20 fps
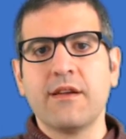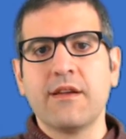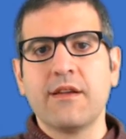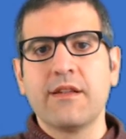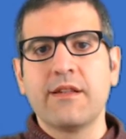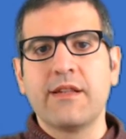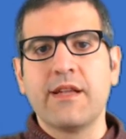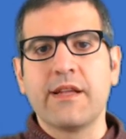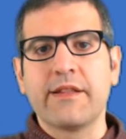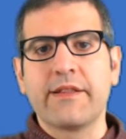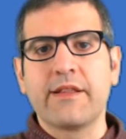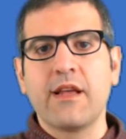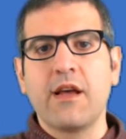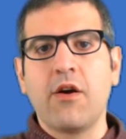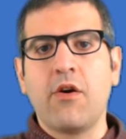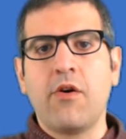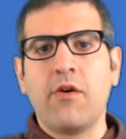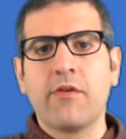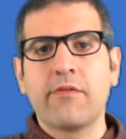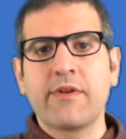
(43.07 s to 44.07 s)
that
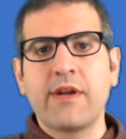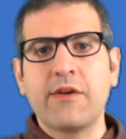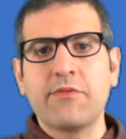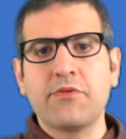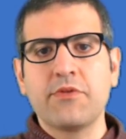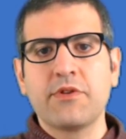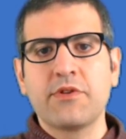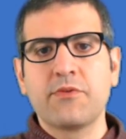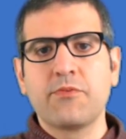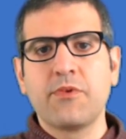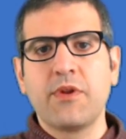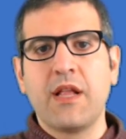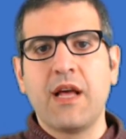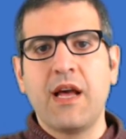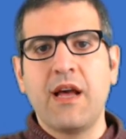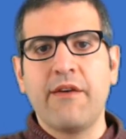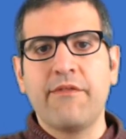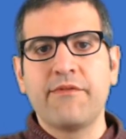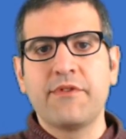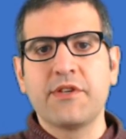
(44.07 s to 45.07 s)
all routers will
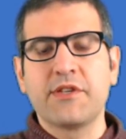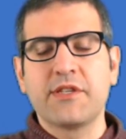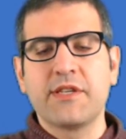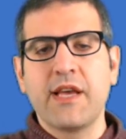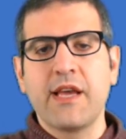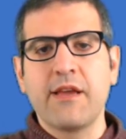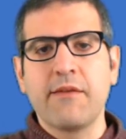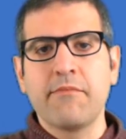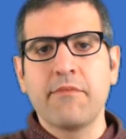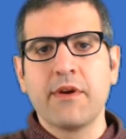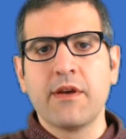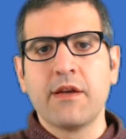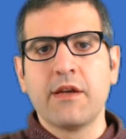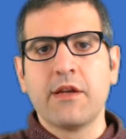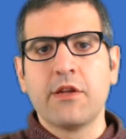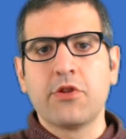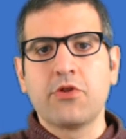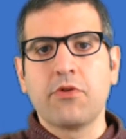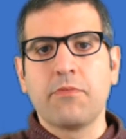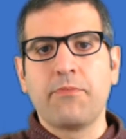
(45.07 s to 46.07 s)
have the same
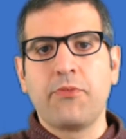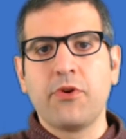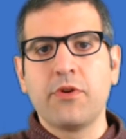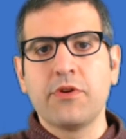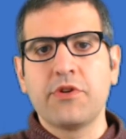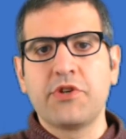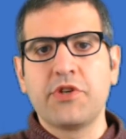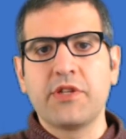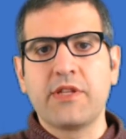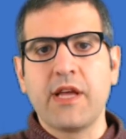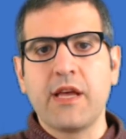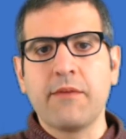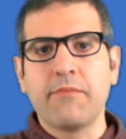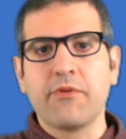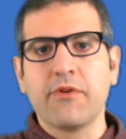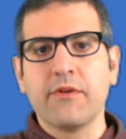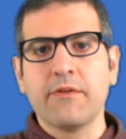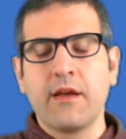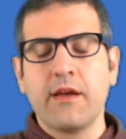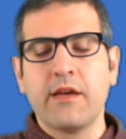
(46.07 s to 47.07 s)
topology
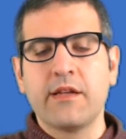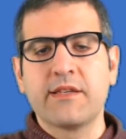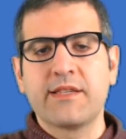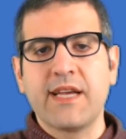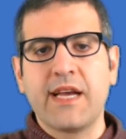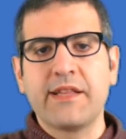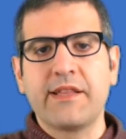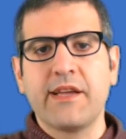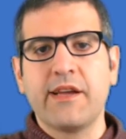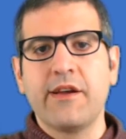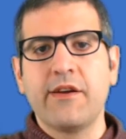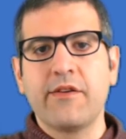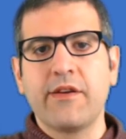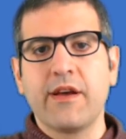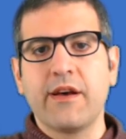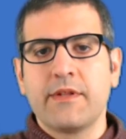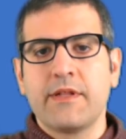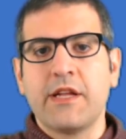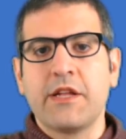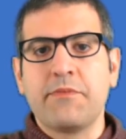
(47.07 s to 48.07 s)
table inside the
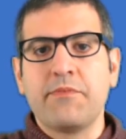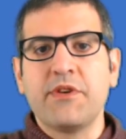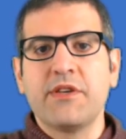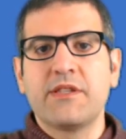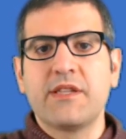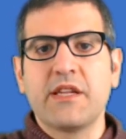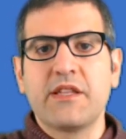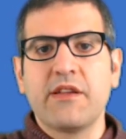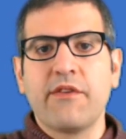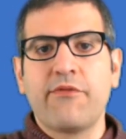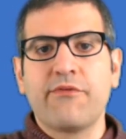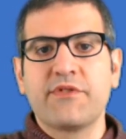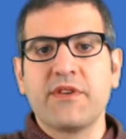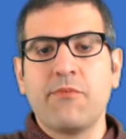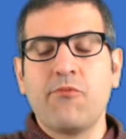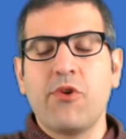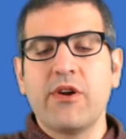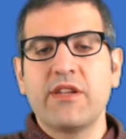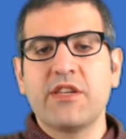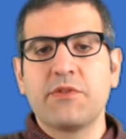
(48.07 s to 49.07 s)
area. That means that if
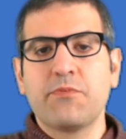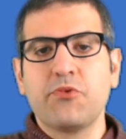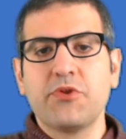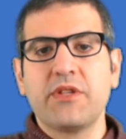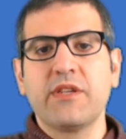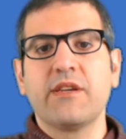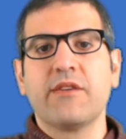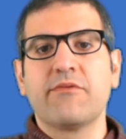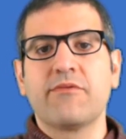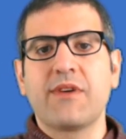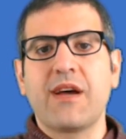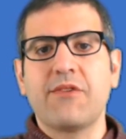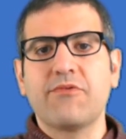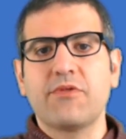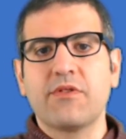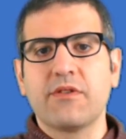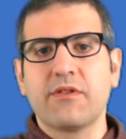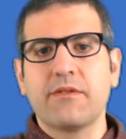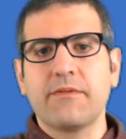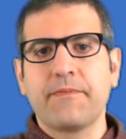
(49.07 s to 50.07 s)
someone is putting a
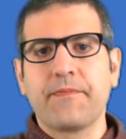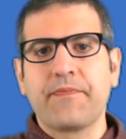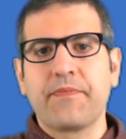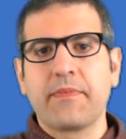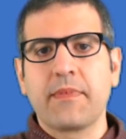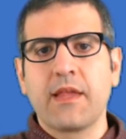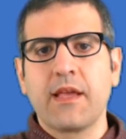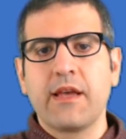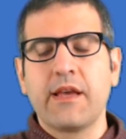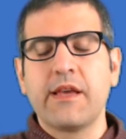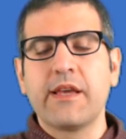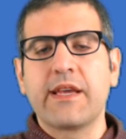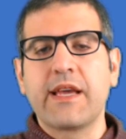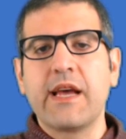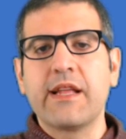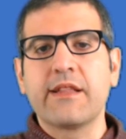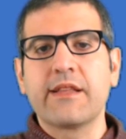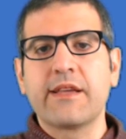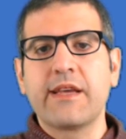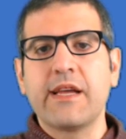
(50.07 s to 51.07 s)
router, he
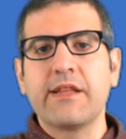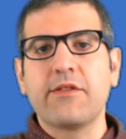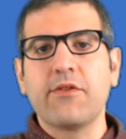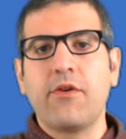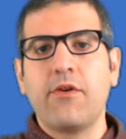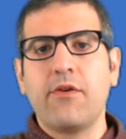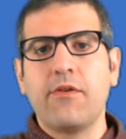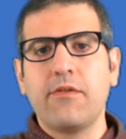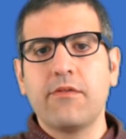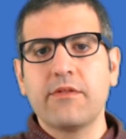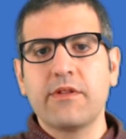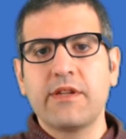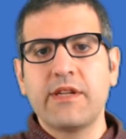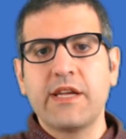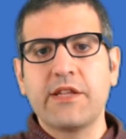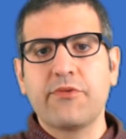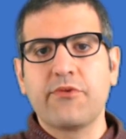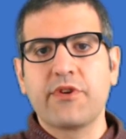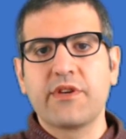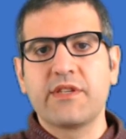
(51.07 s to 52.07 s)
can get all the
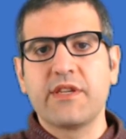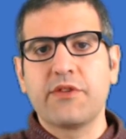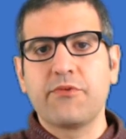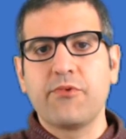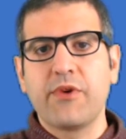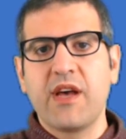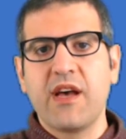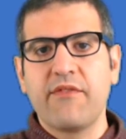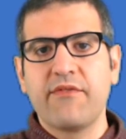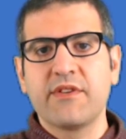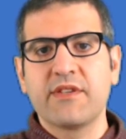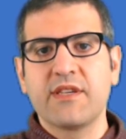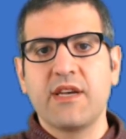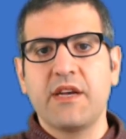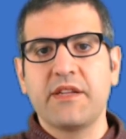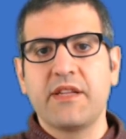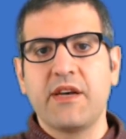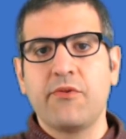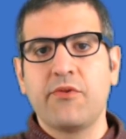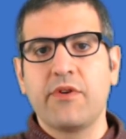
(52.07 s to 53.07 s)
networks that we have
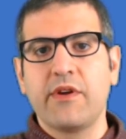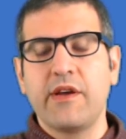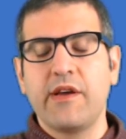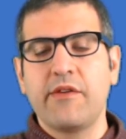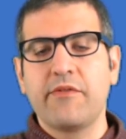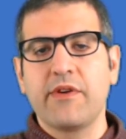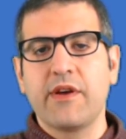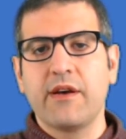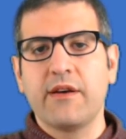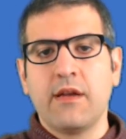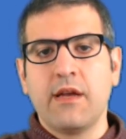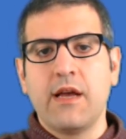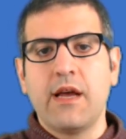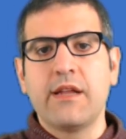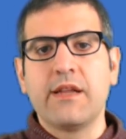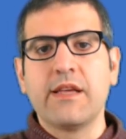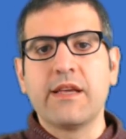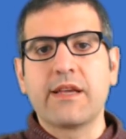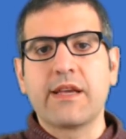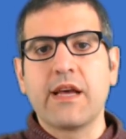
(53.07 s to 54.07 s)
inside our area
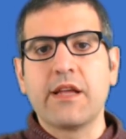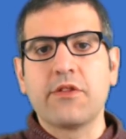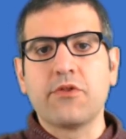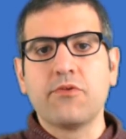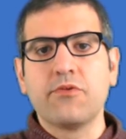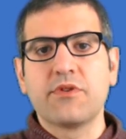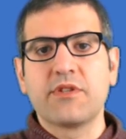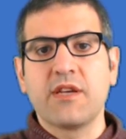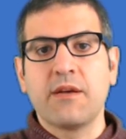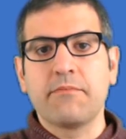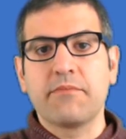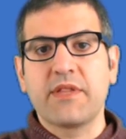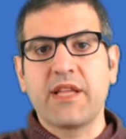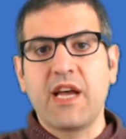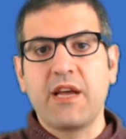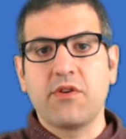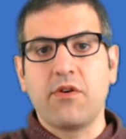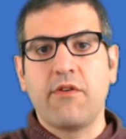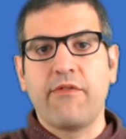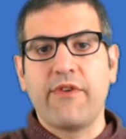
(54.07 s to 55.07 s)
and he can do some
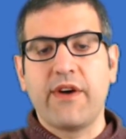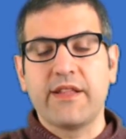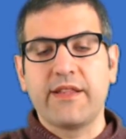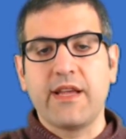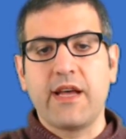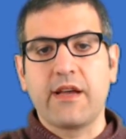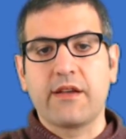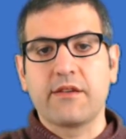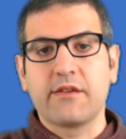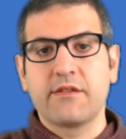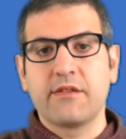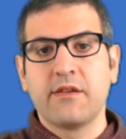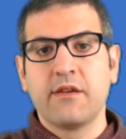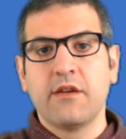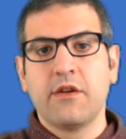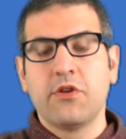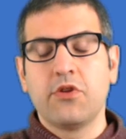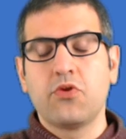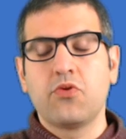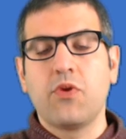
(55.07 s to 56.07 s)
type of attacks
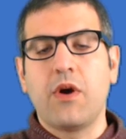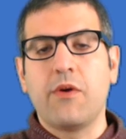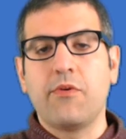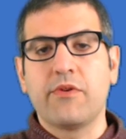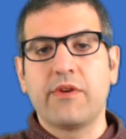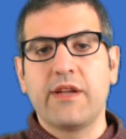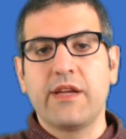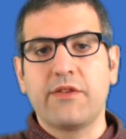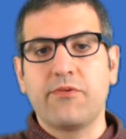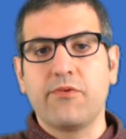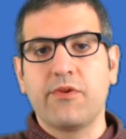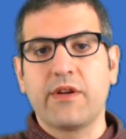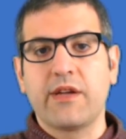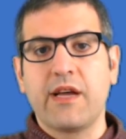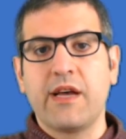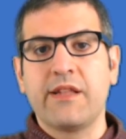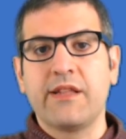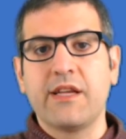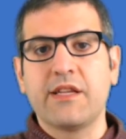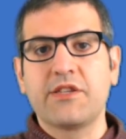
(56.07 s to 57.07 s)
to our network,
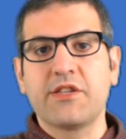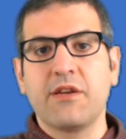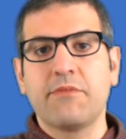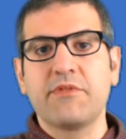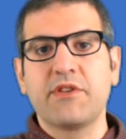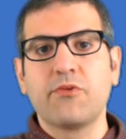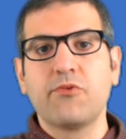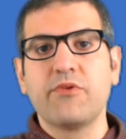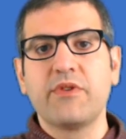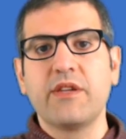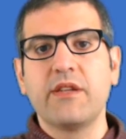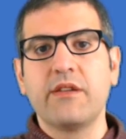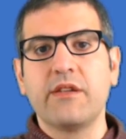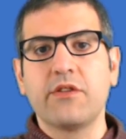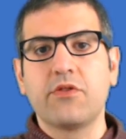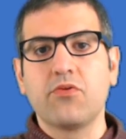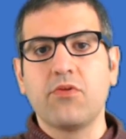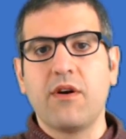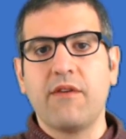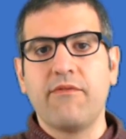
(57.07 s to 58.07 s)
and that's something we really
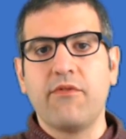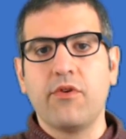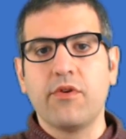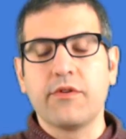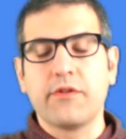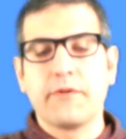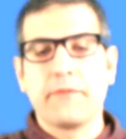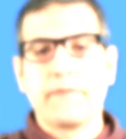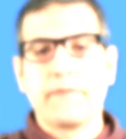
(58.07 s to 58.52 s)
need to avoid.